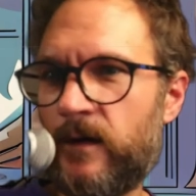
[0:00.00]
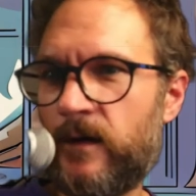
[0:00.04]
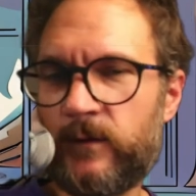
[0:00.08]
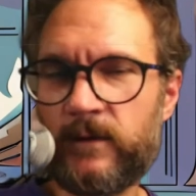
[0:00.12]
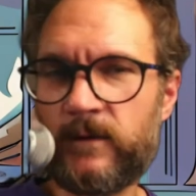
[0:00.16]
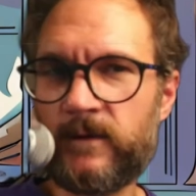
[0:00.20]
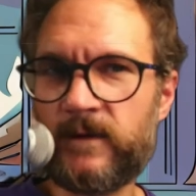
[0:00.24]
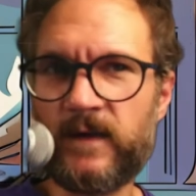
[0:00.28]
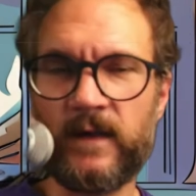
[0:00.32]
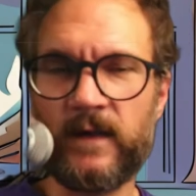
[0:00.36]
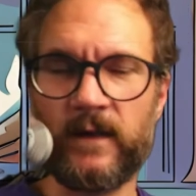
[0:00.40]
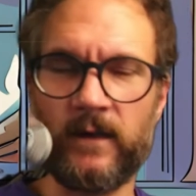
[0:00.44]

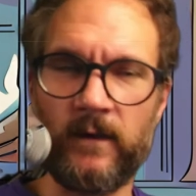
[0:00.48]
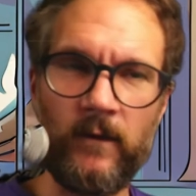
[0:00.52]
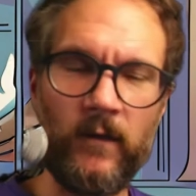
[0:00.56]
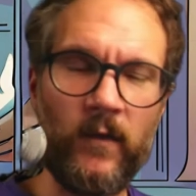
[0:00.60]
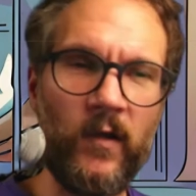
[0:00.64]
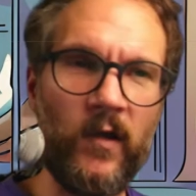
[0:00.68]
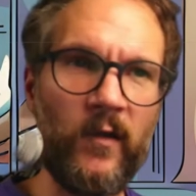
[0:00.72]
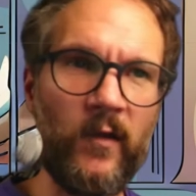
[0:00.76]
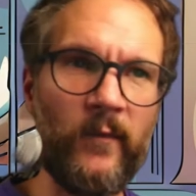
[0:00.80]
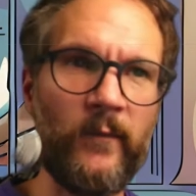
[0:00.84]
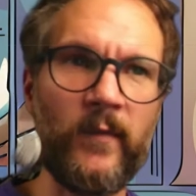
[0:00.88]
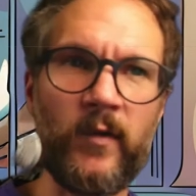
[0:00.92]
using
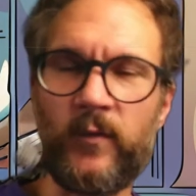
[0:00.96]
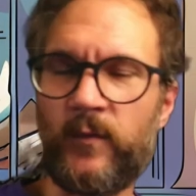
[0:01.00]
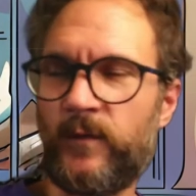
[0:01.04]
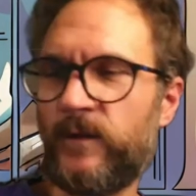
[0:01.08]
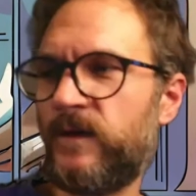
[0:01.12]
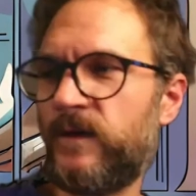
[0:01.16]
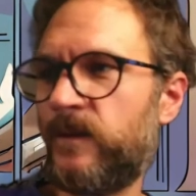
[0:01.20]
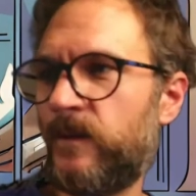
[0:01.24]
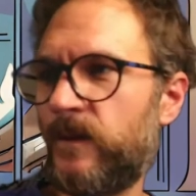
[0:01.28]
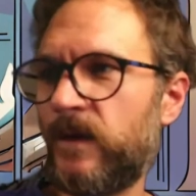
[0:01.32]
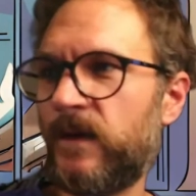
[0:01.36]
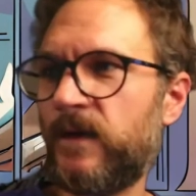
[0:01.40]
all
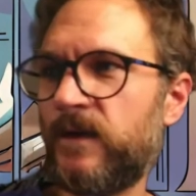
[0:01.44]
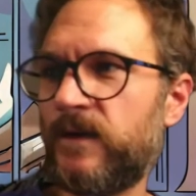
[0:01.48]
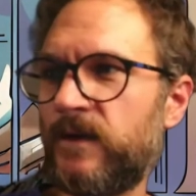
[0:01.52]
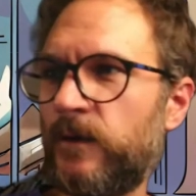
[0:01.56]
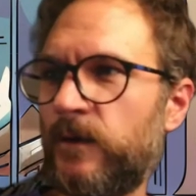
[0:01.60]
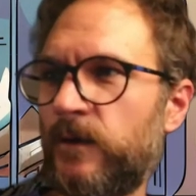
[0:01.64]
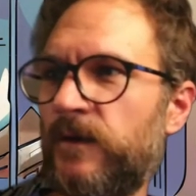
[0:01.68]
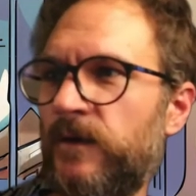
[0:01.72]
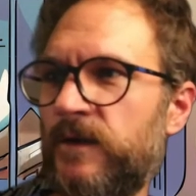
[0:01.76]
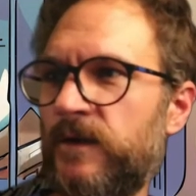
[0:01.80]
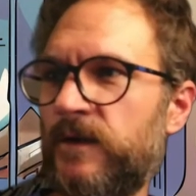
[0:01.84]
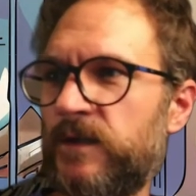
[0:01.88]
modes because
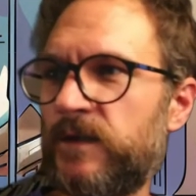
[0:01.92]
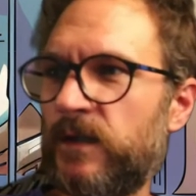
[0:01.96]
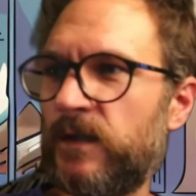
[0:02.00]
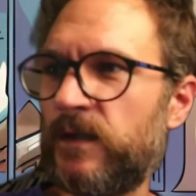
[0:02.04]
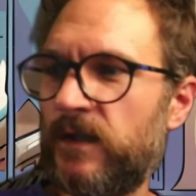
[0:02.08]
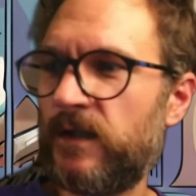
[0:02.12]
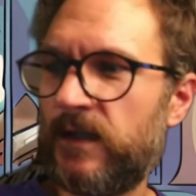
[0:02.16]
it's such a,